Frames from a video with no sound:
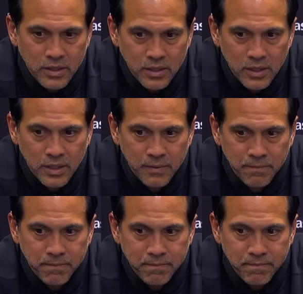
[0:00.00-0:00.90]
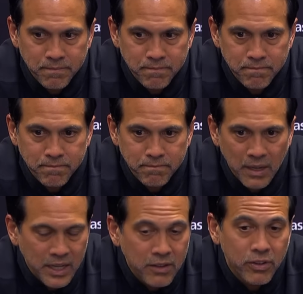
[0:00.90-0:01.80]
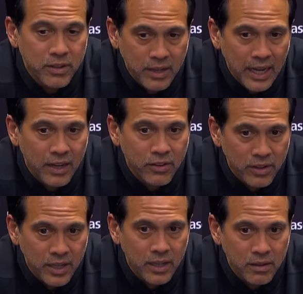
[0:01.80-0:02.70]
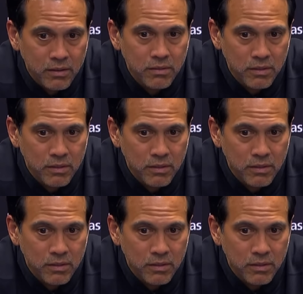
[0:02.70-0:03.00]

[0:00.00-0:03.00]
and even handling,